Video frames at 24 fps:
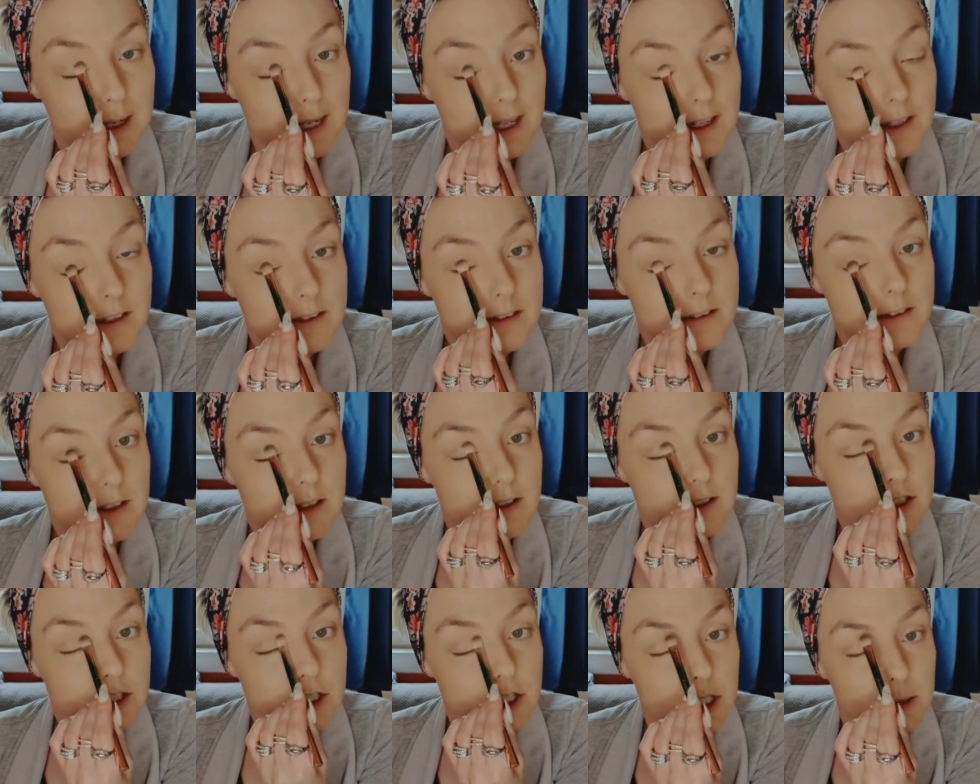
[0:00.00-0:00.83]
mix
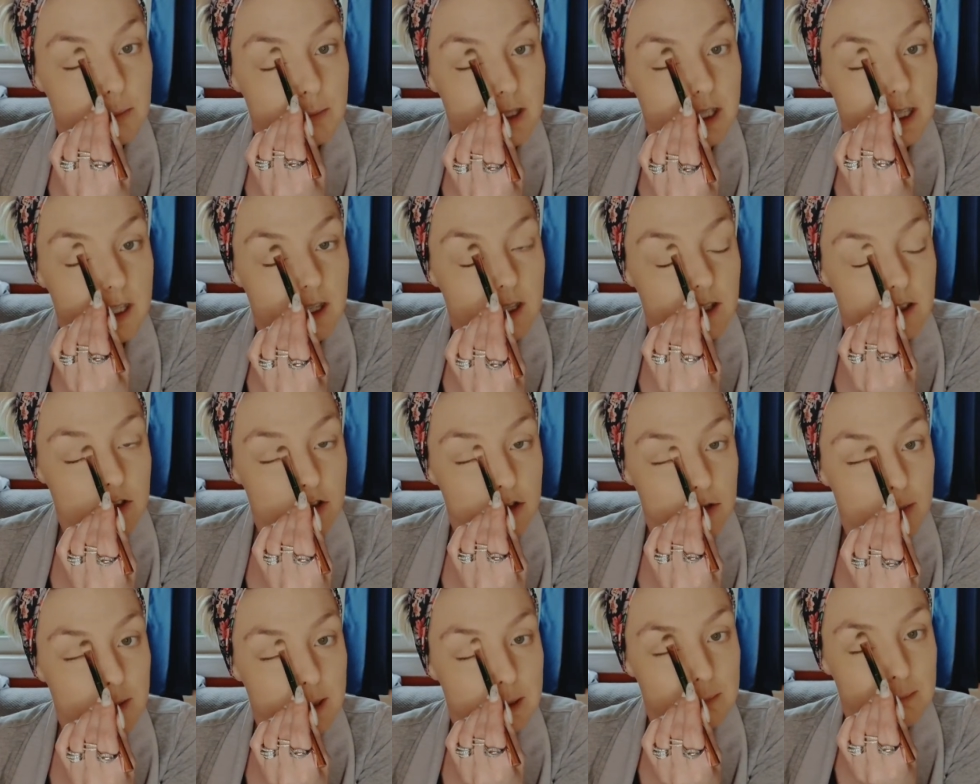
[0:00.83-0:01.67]
shimmery
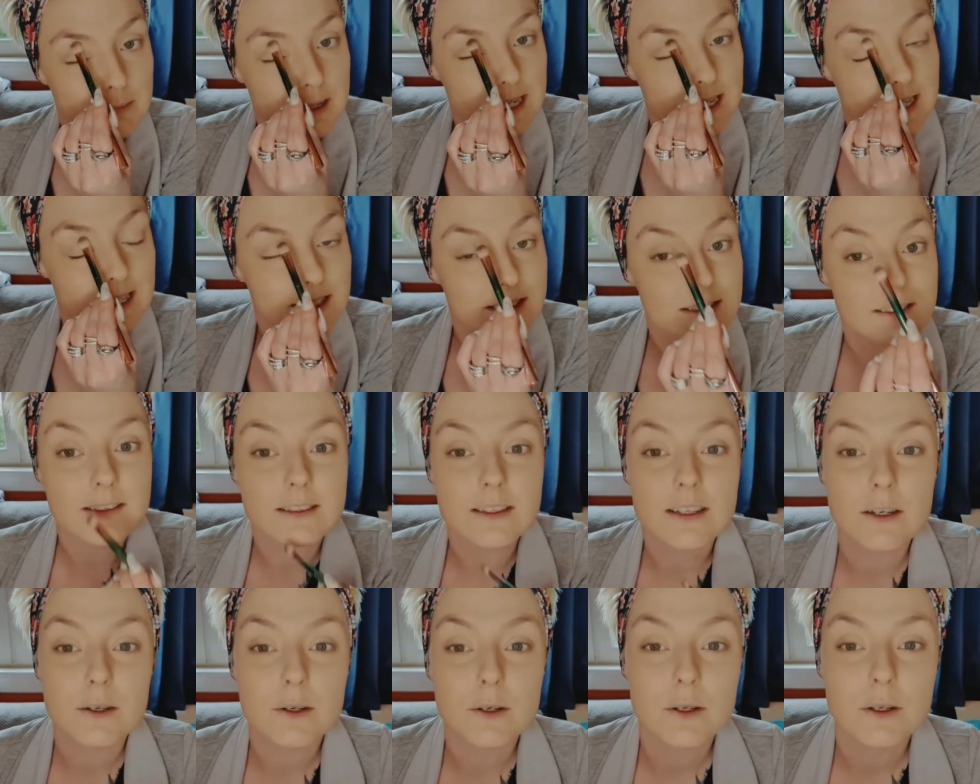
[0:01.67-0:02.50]
colours with mattes.
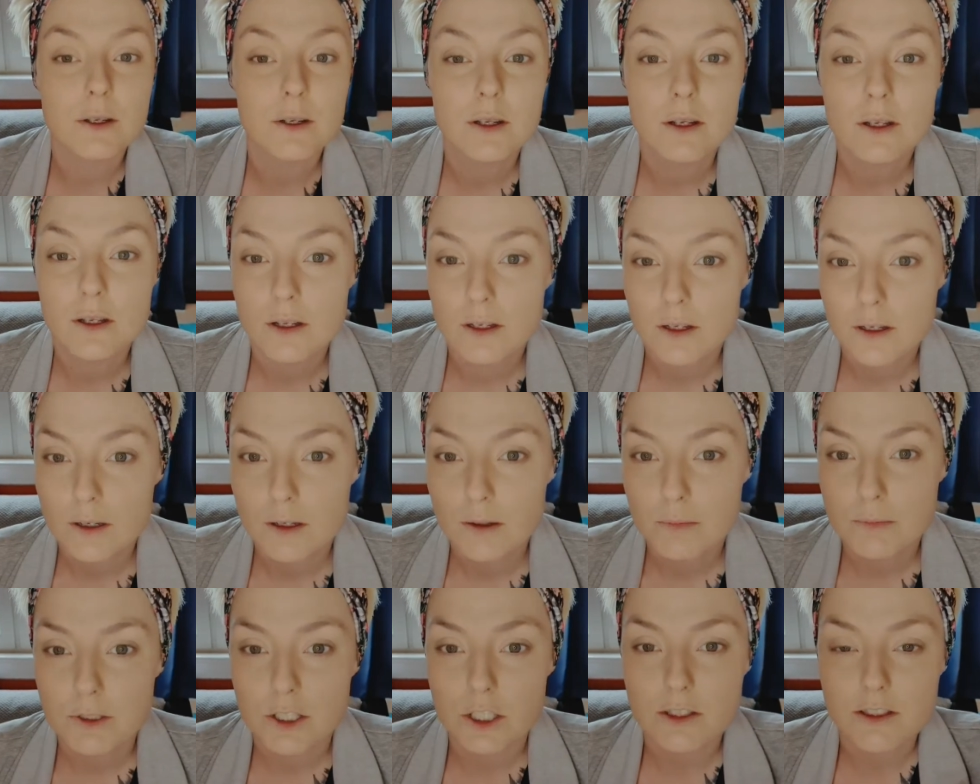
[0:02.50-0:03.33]

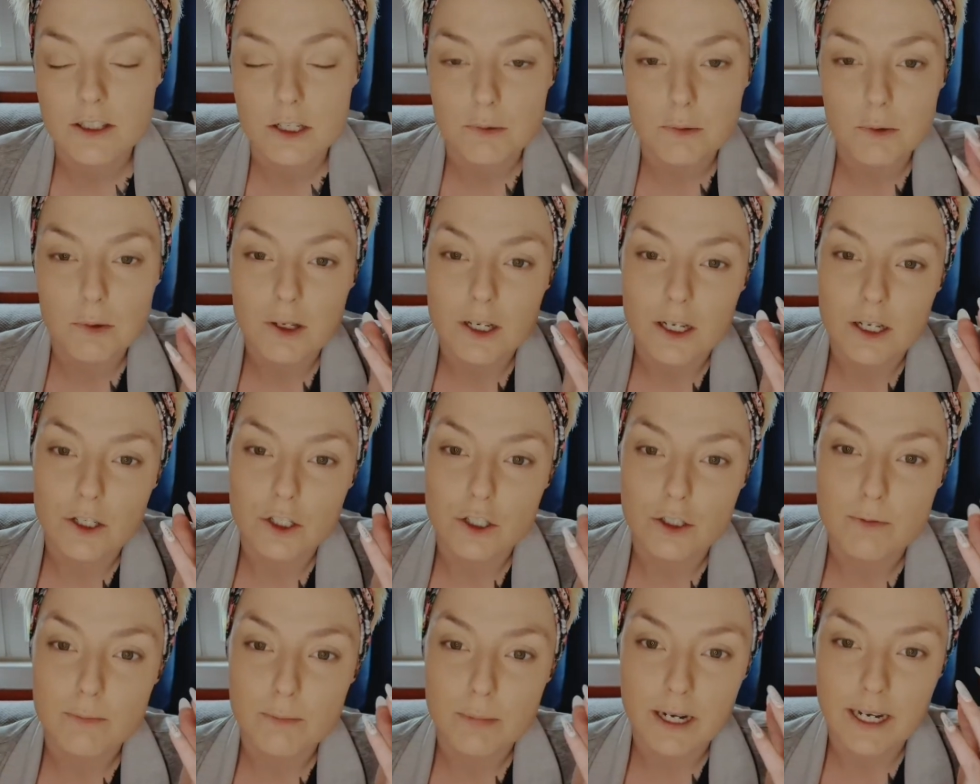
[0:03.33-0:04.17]
You see what I mean? It
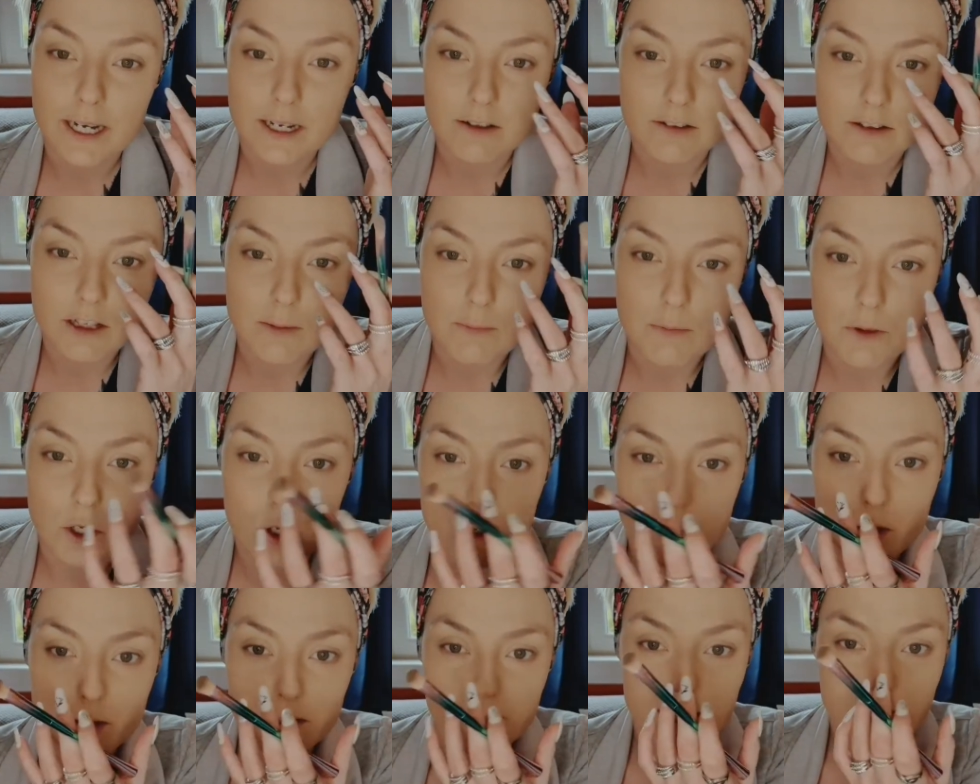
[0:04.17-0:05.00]
just brightens up the
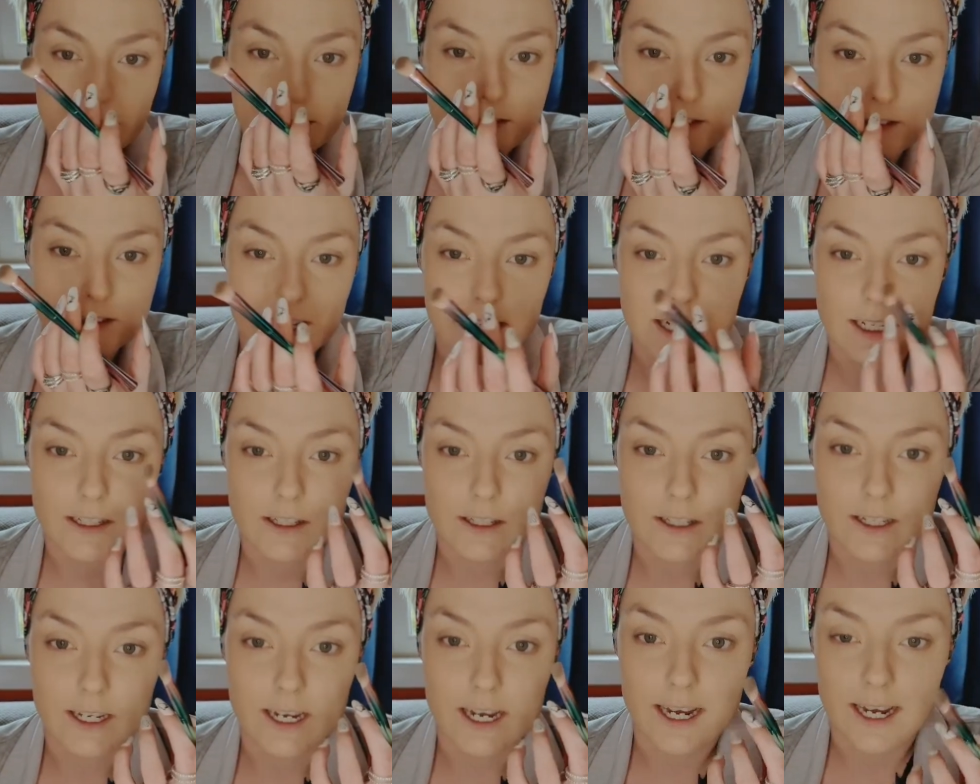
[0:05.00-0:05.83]
inside
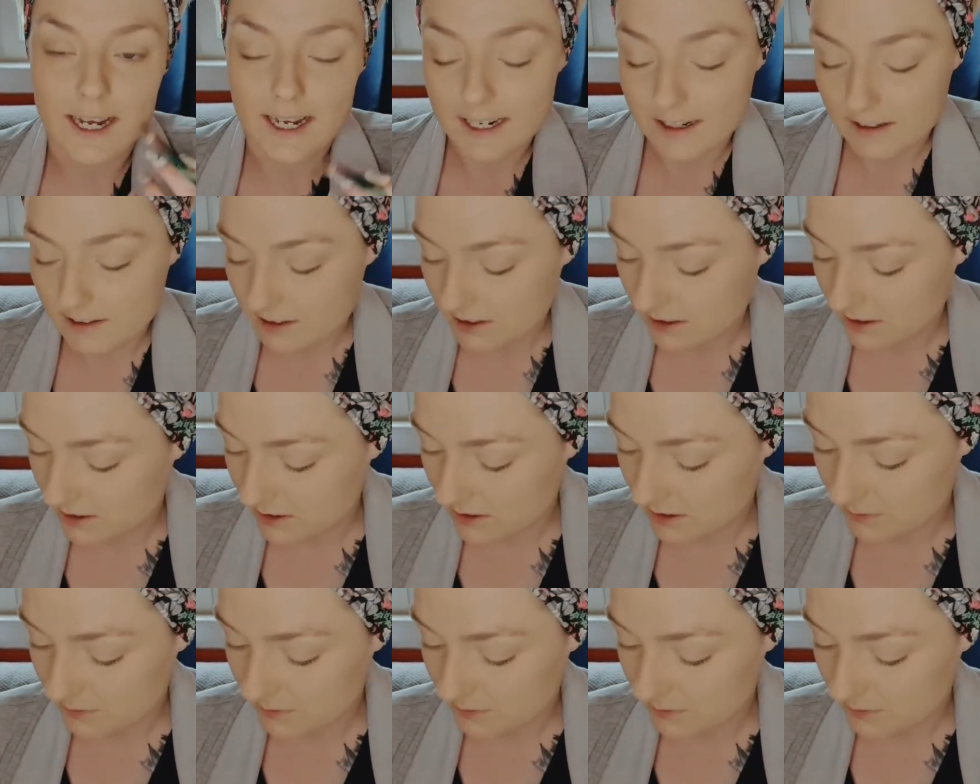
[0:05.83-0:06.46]
of the eyes.